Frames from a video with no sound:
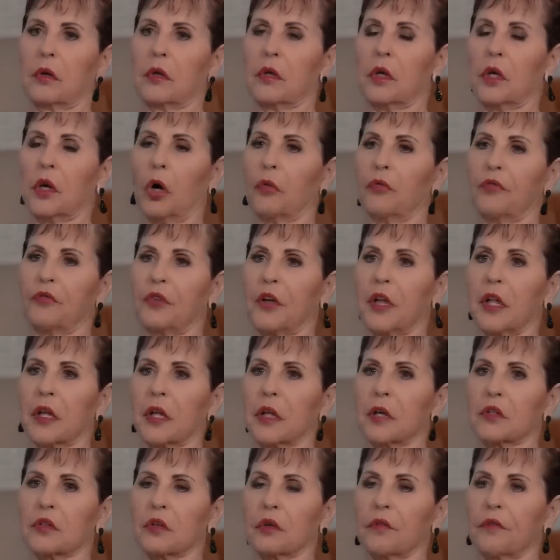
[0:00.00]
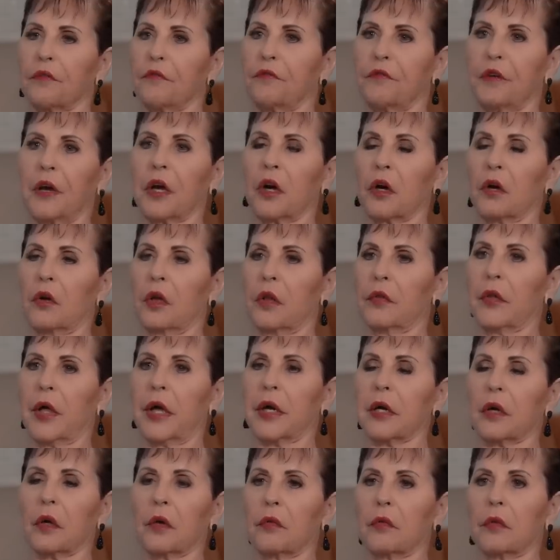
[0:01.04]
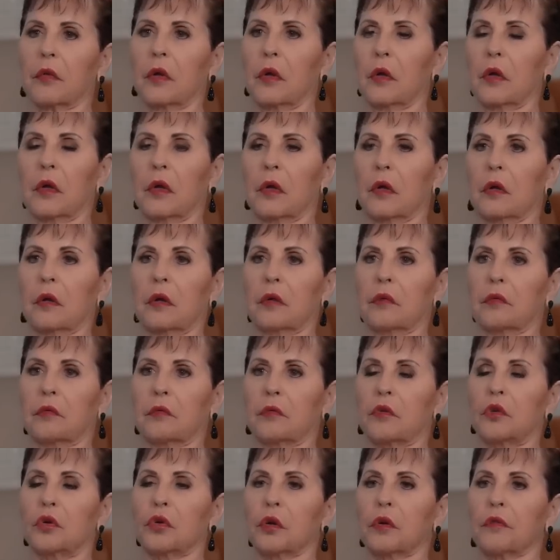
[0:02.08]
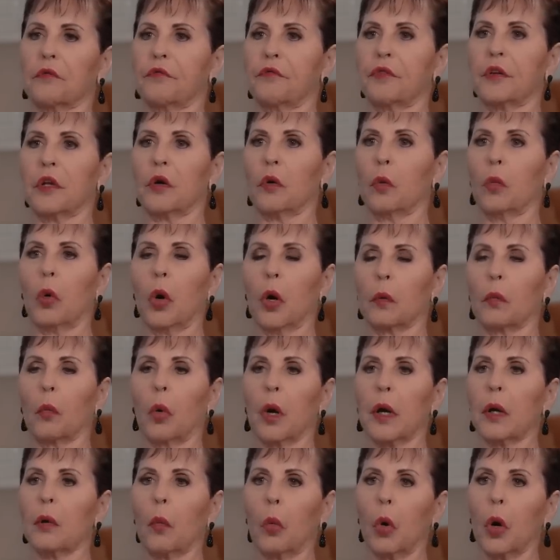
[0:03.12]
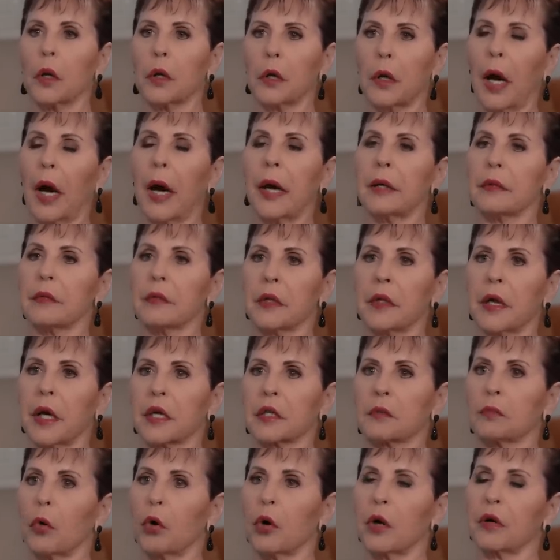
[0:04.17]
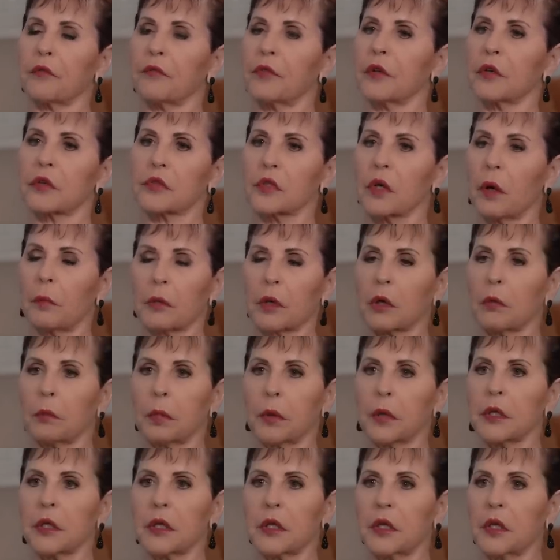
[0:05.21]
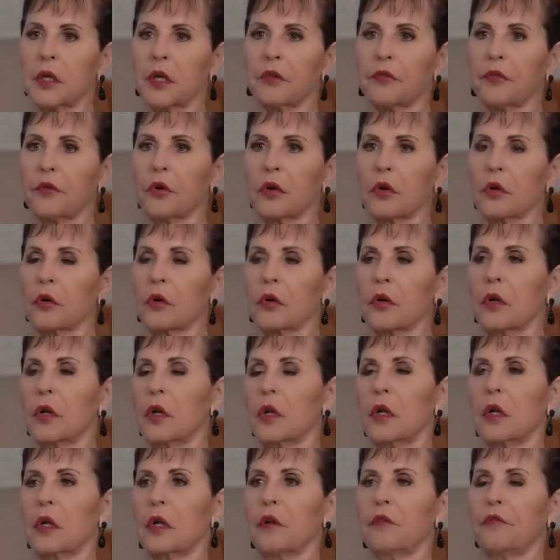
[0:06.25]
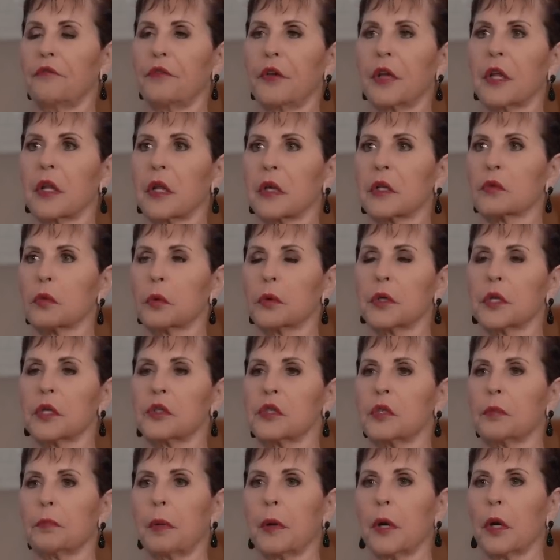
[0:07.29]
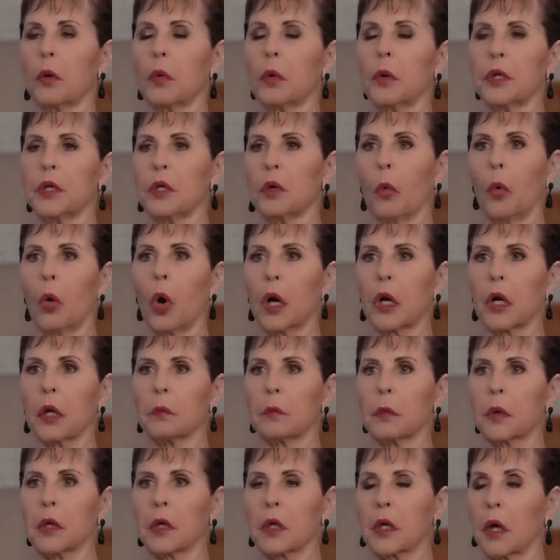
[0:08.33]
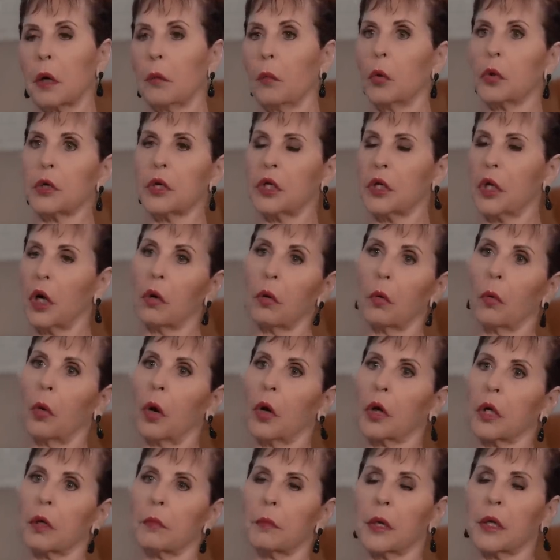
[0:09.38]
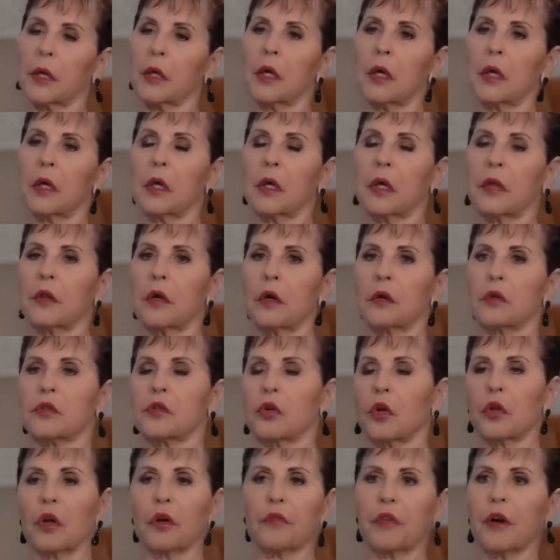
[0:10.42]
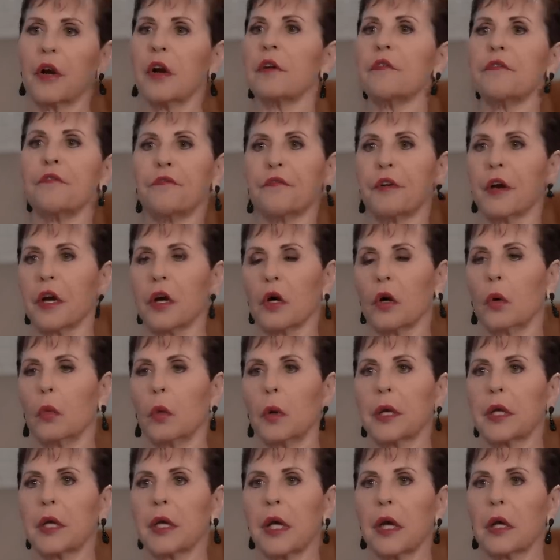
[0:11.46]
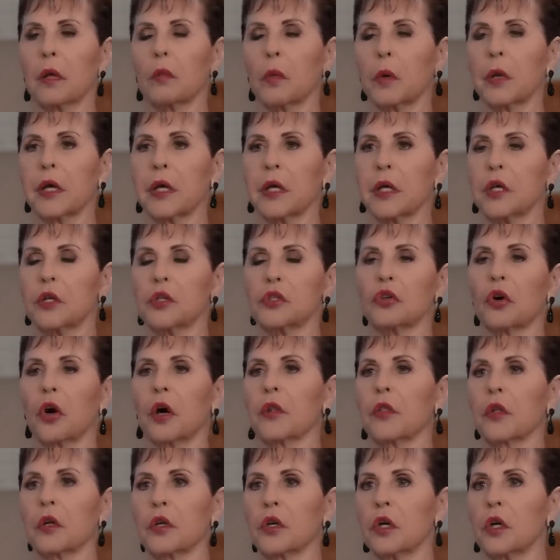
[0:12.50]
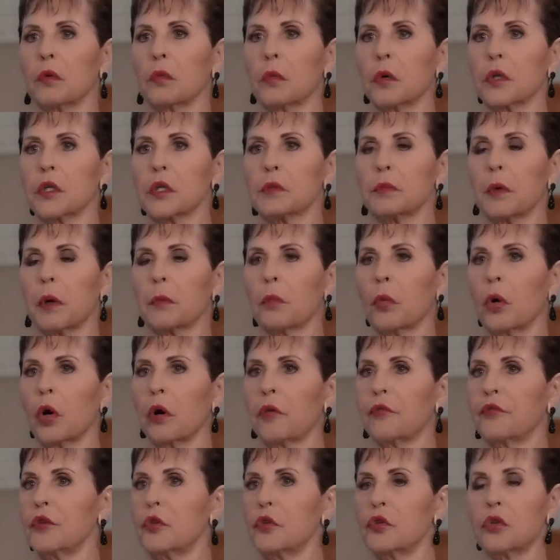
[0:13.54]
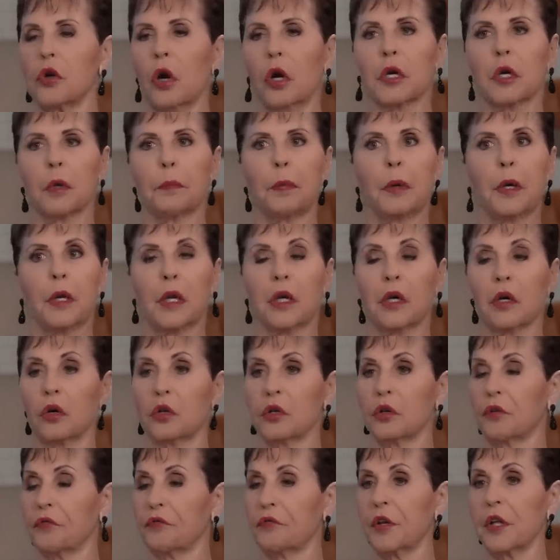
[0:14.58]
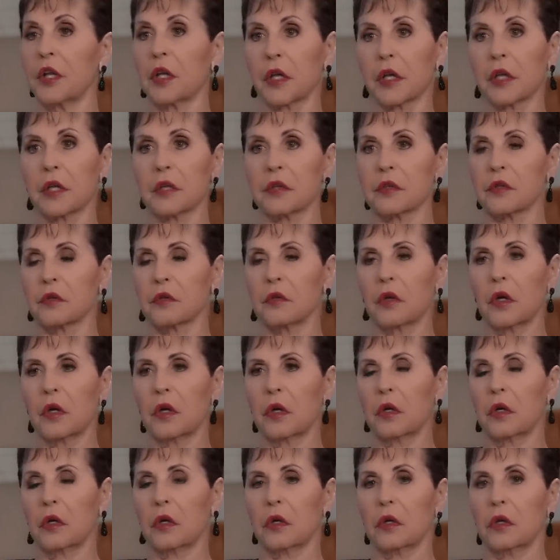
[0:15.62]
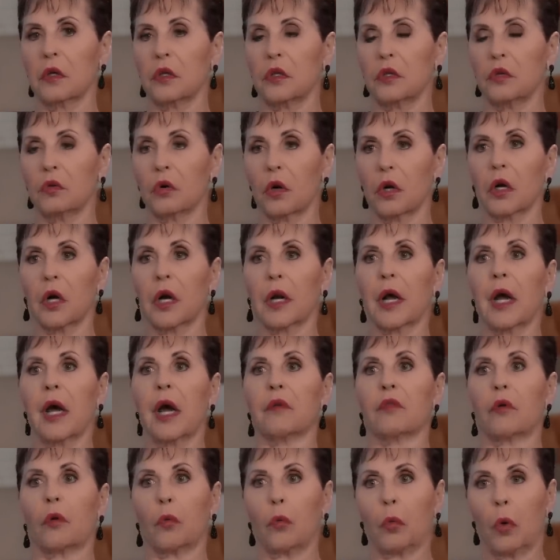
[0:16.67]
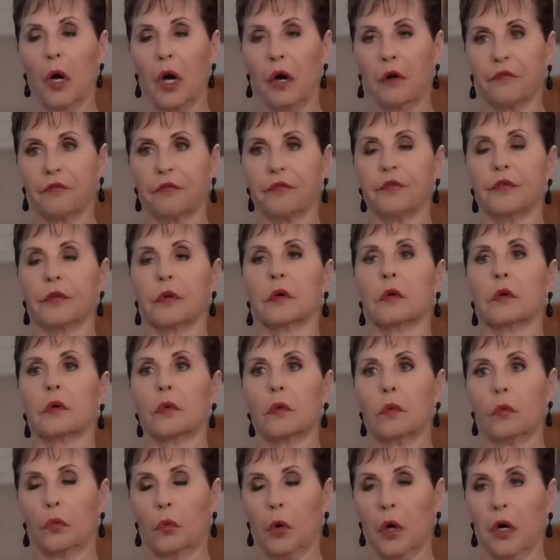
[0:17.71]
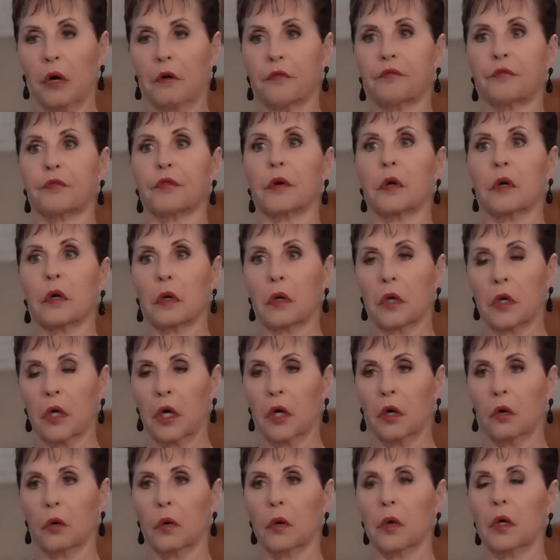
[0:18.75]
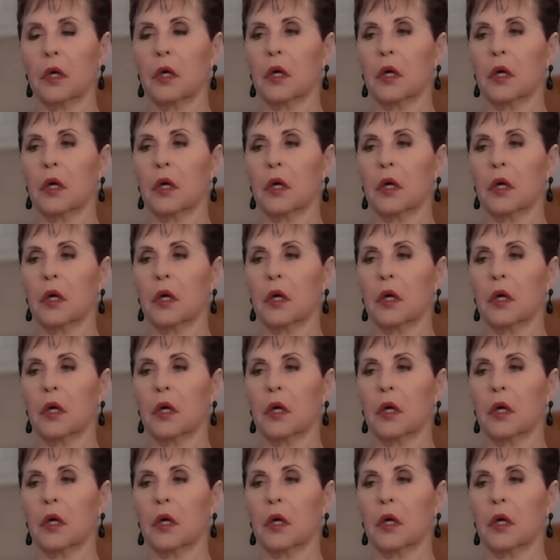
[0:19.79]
You know, feelings are fickle, and they can, you can feel one way one night and the next morning feel something completely different, and feelings will disappear when you want them and come when you don't want them. And they're very fickle. We can enjoy the good ones, but boy, if you start depending on your feelings, you are going to have a rough go.